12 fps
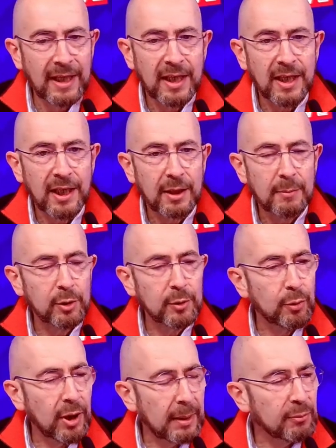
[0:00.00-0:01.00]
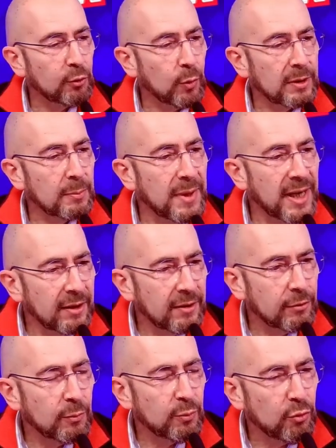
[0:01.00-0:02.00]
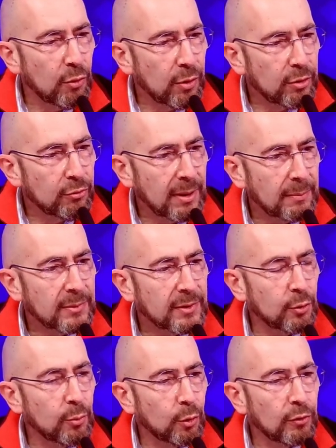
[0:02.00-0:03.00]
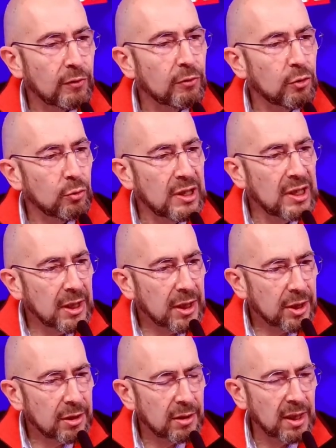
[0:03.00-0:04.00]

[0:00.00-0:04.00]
But perhaps what makes the program the most unique